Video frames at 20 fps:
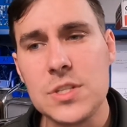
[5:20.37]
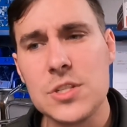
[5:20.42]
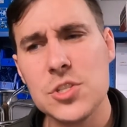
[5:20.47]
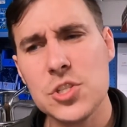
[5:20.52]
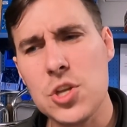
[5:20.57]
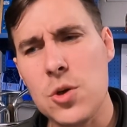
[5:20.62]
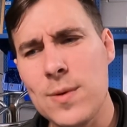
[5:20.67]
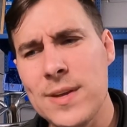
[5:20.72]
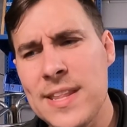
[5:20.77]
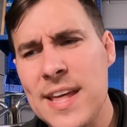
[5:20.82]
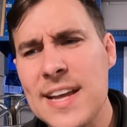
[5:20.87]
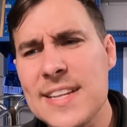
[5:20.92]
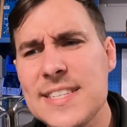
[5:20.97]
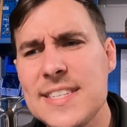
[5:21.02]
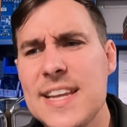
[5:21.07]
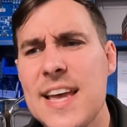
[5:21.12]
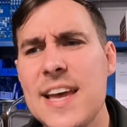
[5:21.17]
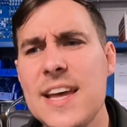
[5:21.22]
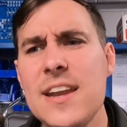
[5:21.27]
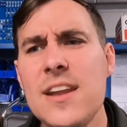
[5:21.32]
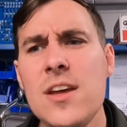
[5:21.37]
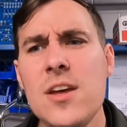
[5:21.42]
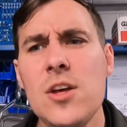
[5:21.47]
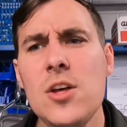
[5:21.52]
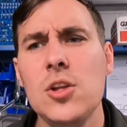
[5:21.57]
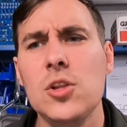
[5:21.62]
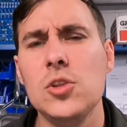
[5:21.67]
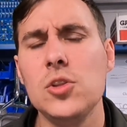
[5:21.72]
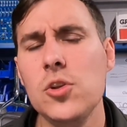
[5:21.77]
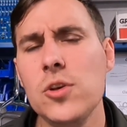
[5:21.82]
So with that said,
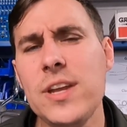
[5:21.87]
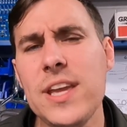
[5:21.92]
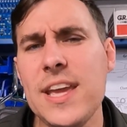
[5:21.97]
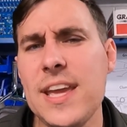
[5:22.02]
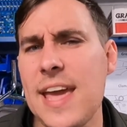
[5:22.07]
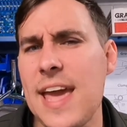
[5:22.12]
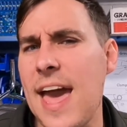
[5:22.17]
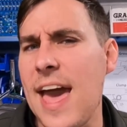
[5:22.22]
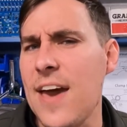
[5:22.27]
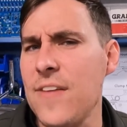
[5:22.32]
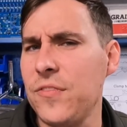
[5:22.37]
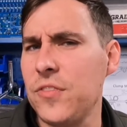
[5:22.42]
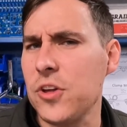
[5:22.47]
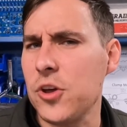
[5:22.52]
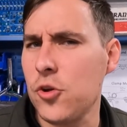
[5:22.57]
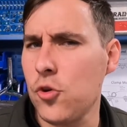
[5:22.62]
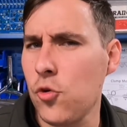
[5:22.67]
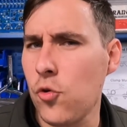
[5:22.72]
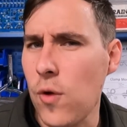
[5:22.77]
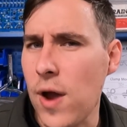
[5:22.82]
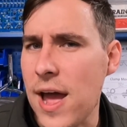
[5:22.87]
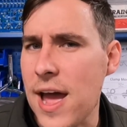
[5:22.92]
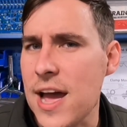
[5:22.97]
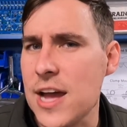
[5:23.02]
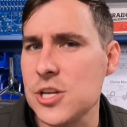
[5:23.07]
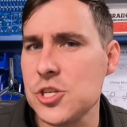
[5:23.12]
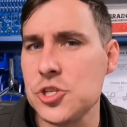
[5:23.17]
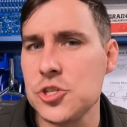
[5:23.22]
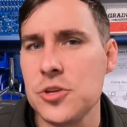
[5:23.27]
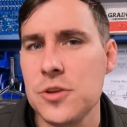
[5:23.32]
looking at the
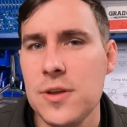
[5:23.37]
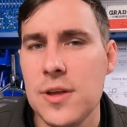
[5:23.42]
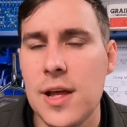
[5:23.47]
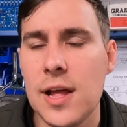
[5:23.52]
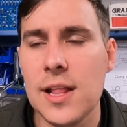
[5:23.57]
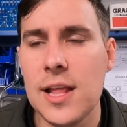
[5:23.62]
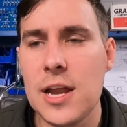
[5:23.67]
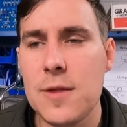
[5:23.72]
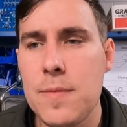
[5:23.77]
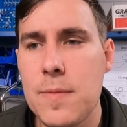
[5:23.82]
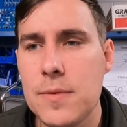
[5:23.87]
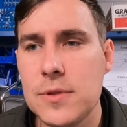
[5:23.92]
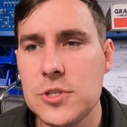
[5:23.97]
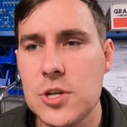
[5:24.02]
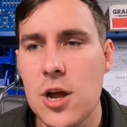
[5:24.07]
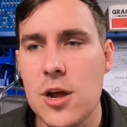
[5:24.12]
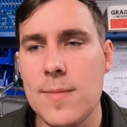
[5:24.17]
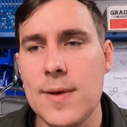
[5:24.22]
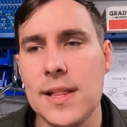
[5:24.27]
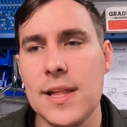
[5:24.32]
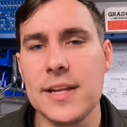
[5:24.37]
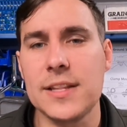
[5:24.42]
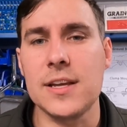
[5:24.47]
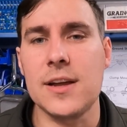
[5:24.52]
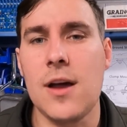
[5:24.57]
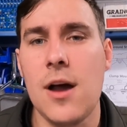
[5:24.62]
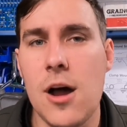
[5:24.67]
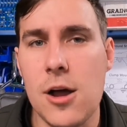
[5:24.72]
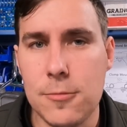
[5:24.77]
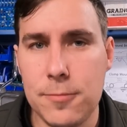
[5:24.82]
crash, a lot of people are talking about like the
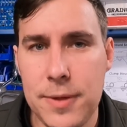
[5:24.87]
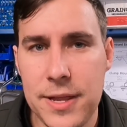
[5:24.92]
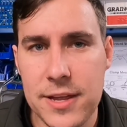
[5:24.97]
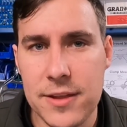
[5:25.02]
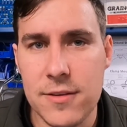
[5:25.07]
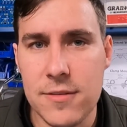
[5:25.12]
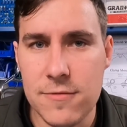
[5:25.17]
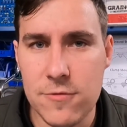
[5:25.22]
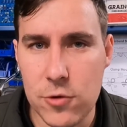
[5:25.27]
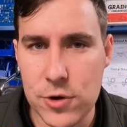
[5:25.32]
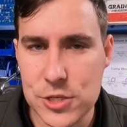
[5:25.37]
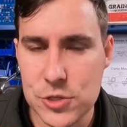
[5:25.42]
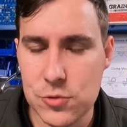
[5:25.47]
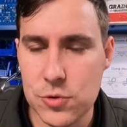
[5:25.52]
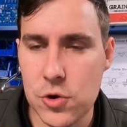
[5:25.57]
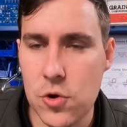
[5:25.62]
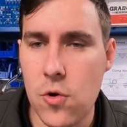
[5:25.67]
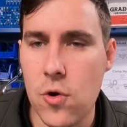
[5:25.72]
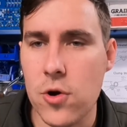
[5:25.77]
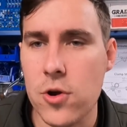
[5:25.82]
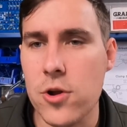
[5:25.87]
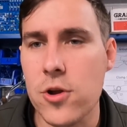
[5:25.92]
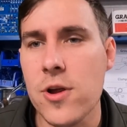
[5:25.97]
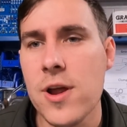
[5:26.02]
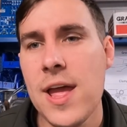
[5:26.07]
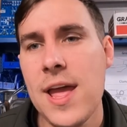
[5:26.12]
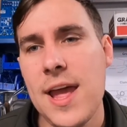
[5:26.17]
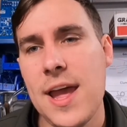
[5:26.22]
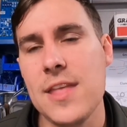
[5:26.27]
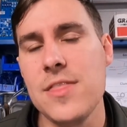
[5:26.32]
cockpit voice recorder
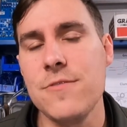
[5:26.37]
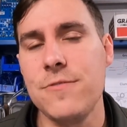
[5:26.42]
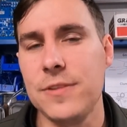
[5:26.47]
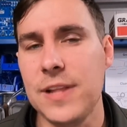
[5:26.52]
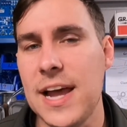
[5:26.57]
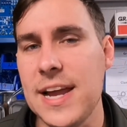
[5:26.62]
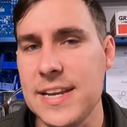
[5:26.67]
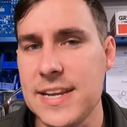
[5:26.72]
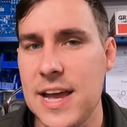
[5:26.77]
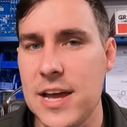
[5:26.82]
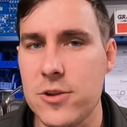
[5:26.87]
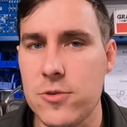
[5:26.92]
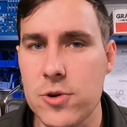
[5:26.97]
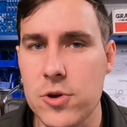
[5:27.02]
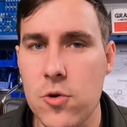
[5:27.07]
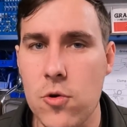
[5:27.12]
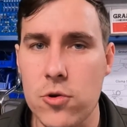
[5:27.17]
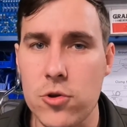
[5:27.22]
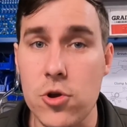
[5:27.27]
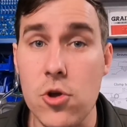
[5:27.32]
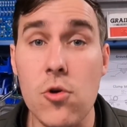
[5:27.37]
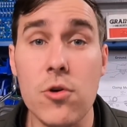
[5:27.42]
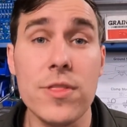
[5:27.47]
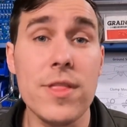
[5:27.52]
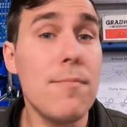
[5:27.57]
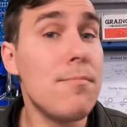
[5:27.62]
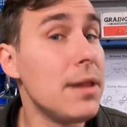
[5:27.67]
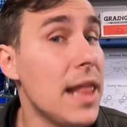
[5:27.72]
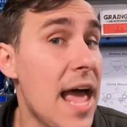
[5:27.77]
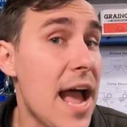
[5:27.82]
and the flight data recorder, or
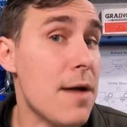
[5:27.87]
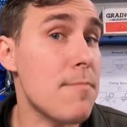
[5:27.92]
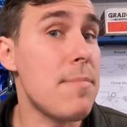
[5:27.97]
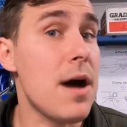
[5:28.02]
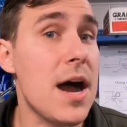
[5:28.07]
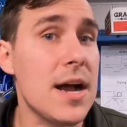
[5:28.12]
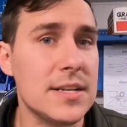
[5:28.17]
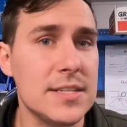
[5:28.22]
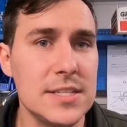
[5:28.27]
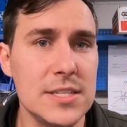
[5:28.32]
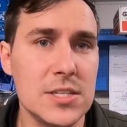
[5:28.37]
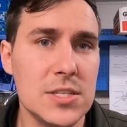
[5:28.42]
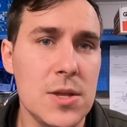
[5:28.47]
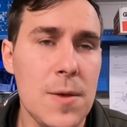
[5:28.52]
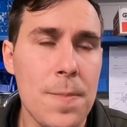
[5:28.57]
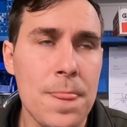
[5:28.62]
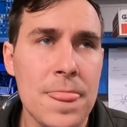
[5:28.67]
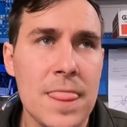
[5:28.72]
the black boxes.